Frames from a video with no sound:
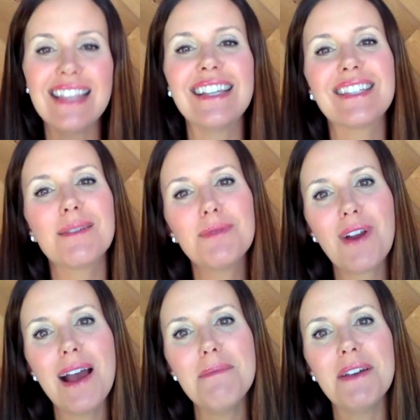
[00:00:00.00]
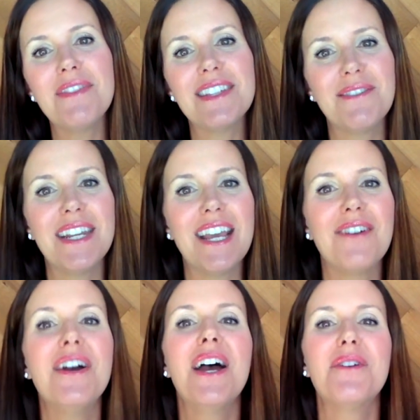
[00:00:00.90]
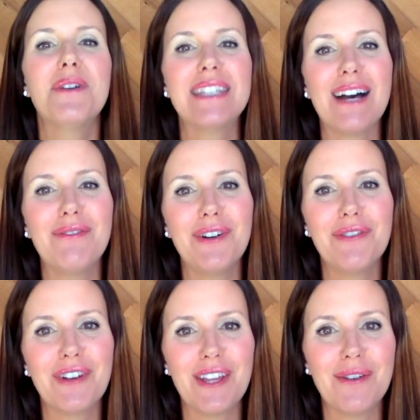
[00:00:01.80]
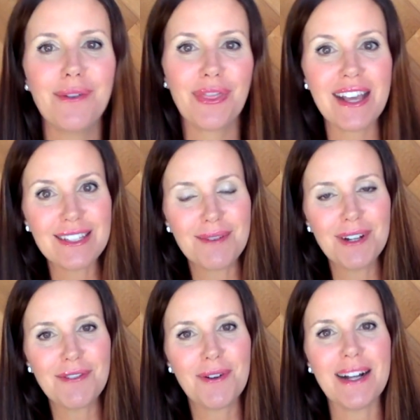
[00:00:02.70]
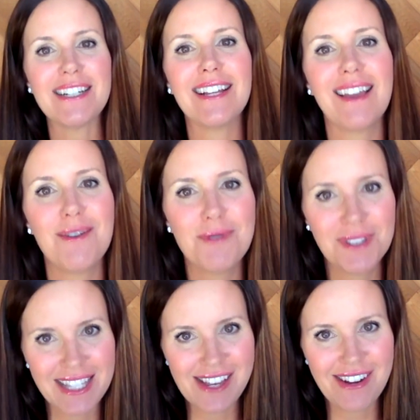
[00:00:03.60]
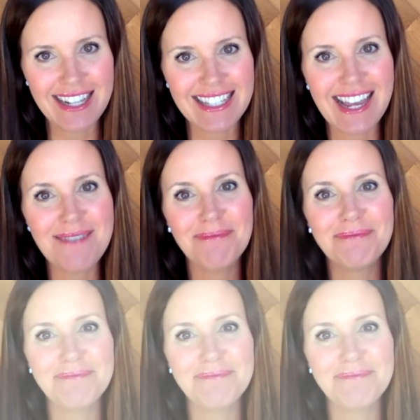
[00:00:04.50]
And then subscribe if this video was helpful for you. Thanks so much for watching, and we'll see you next time.